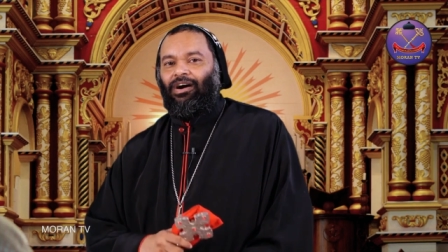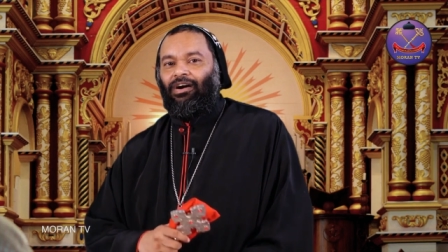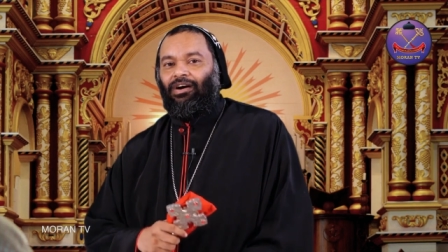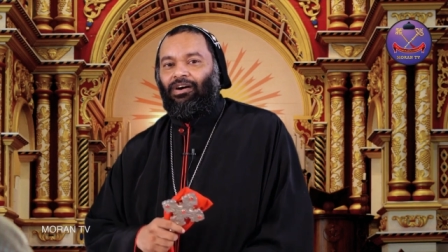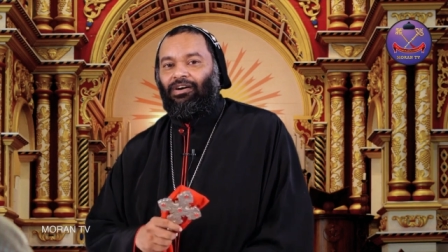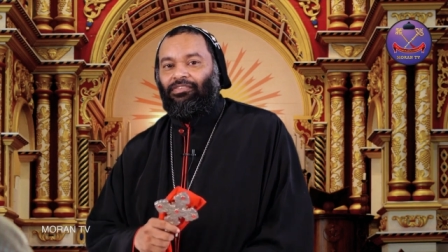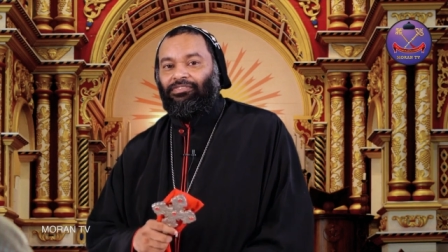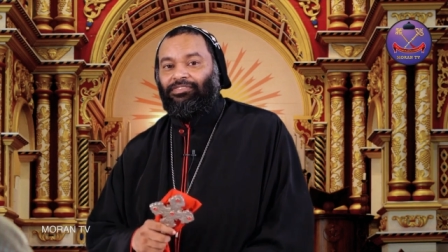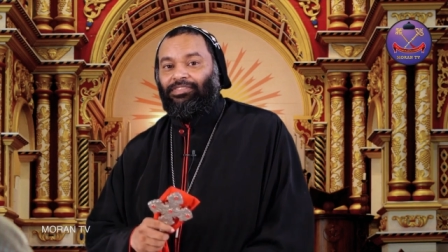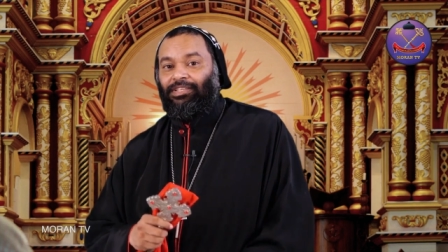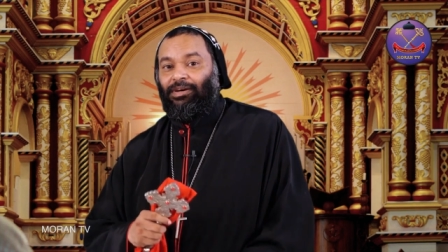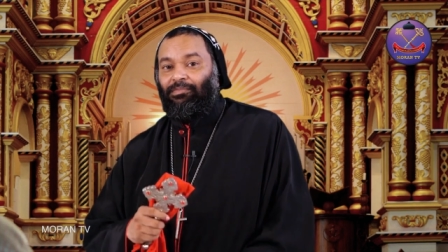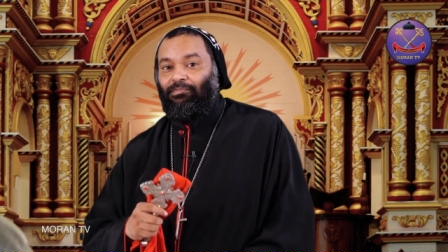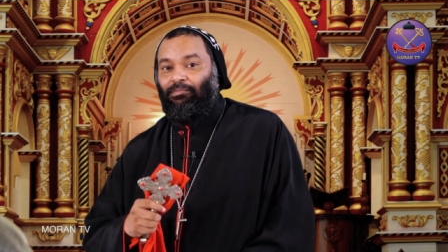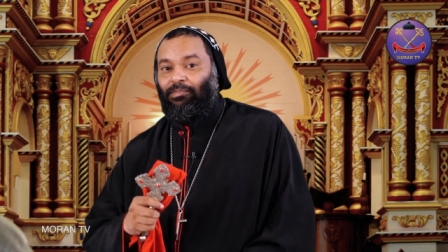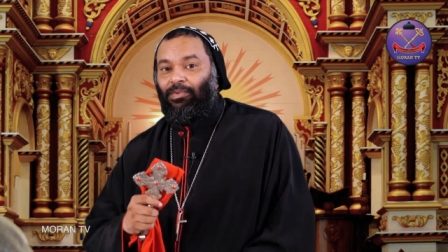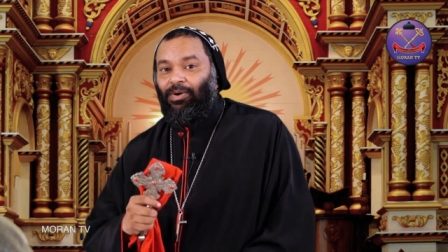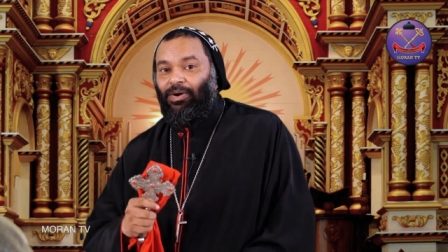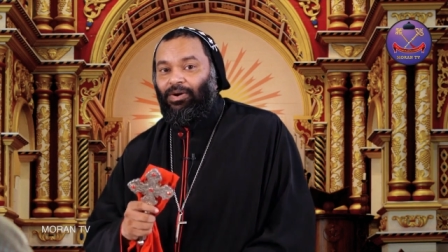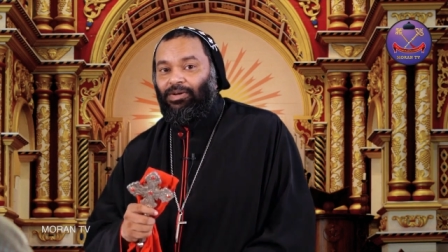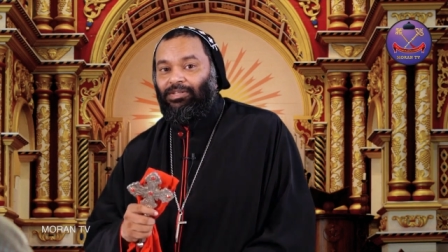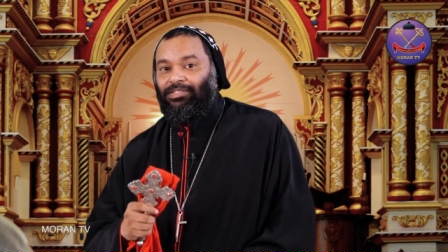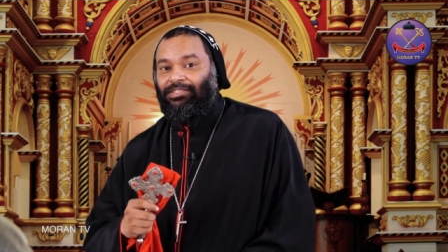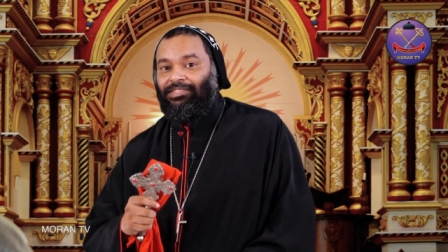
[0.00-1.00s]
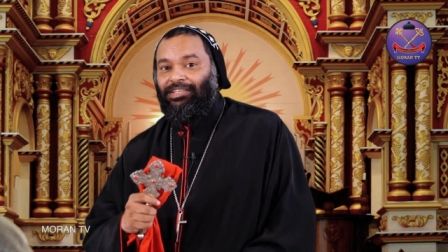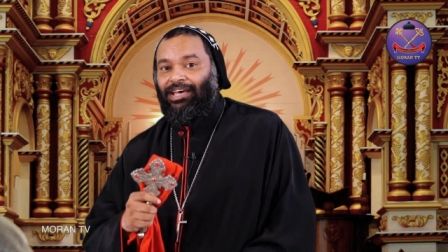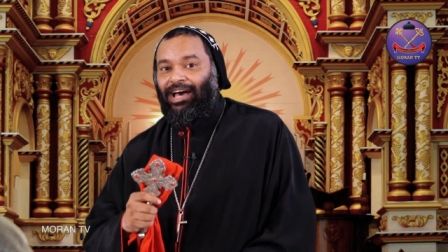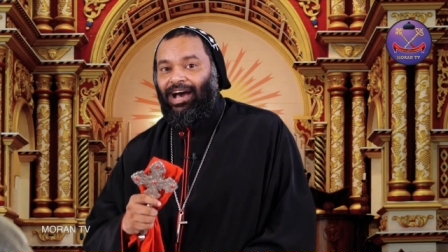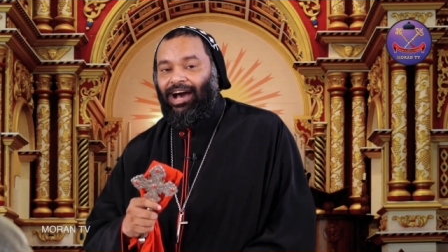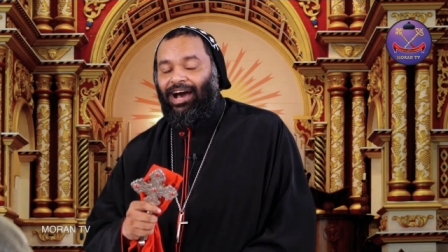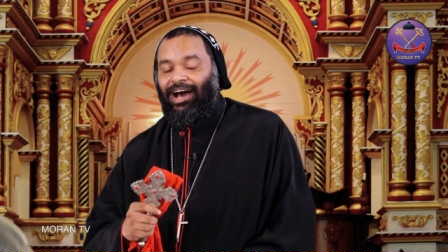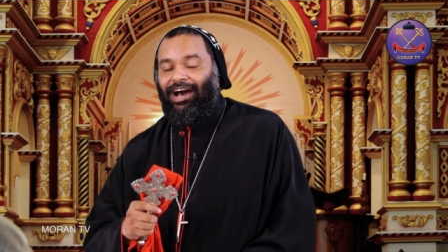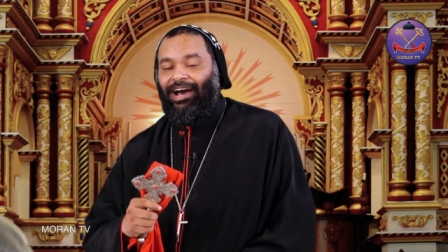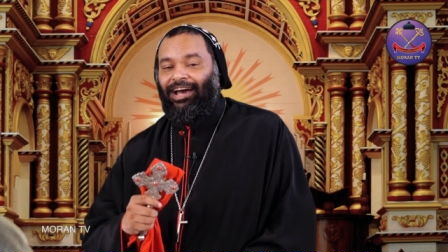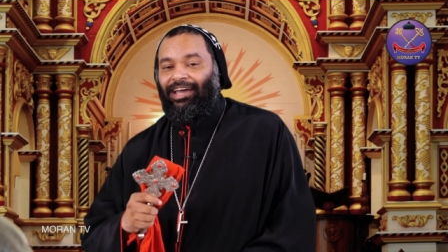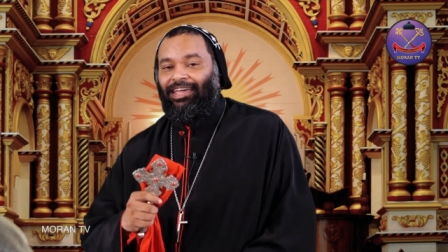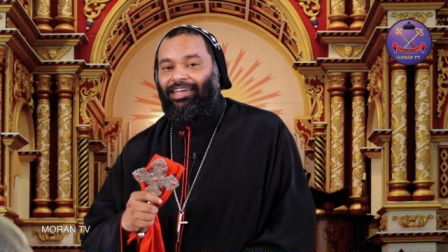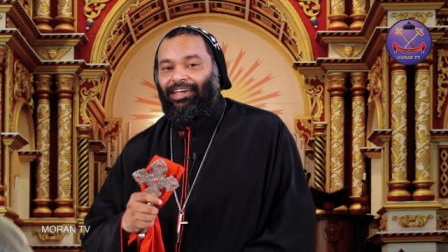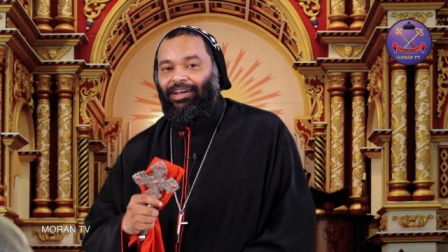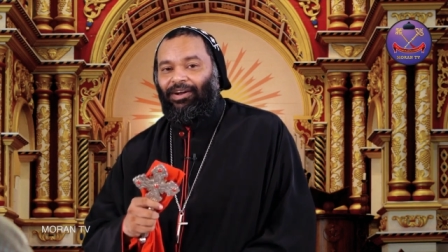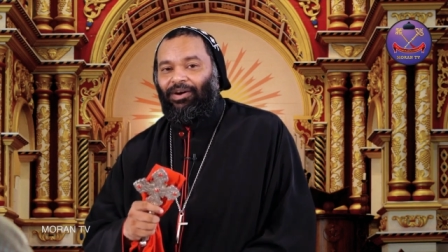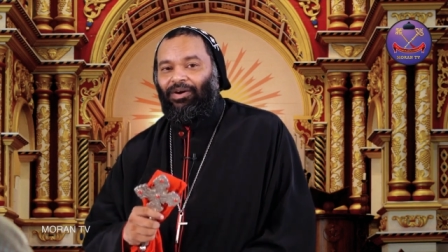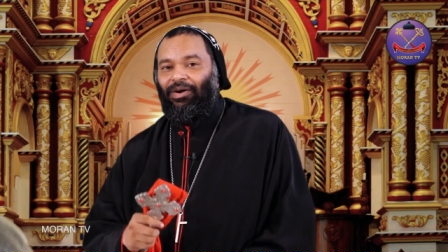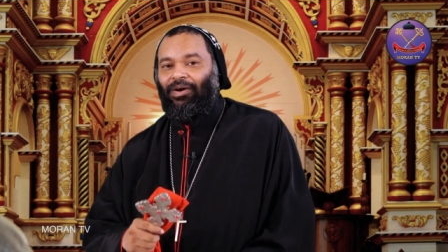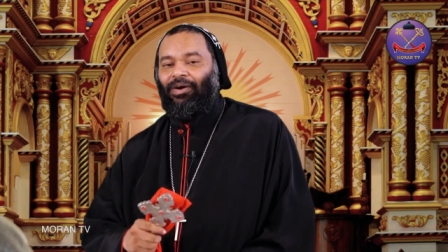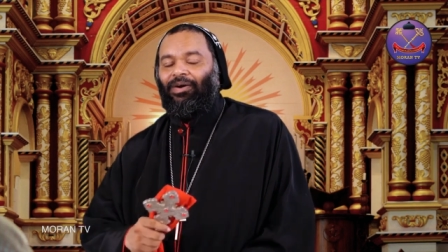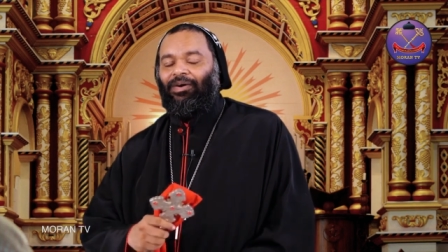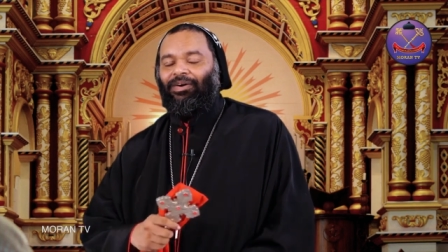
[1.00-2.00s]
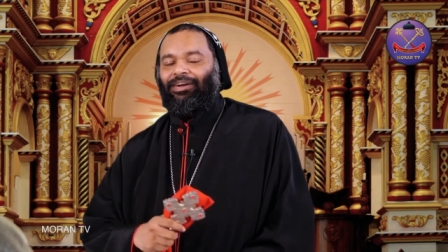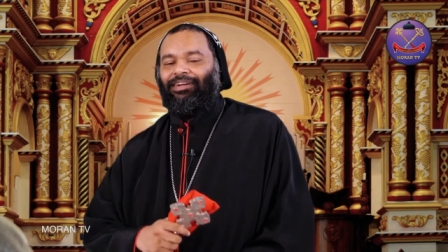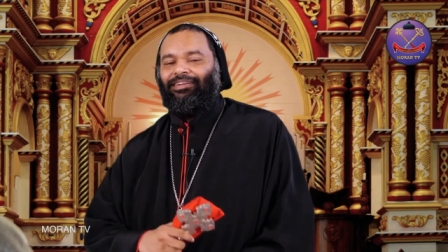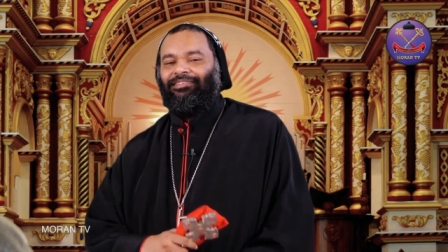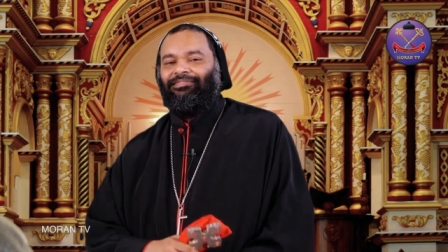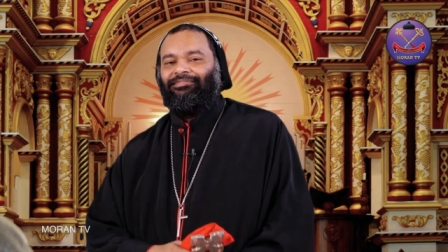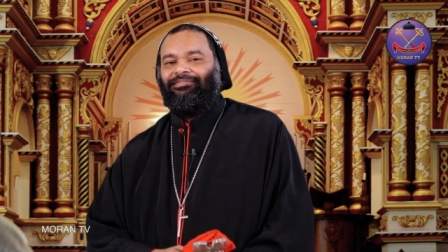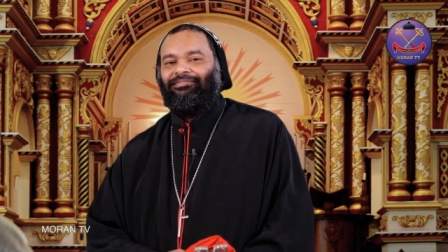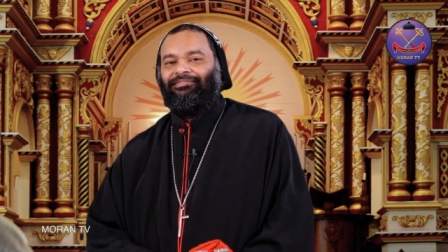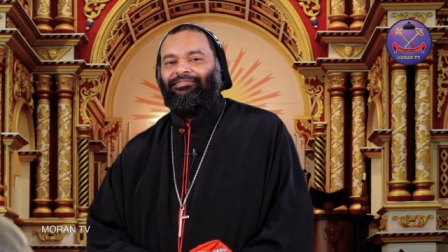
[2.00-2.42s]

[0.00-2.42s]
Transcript: of the Most High God,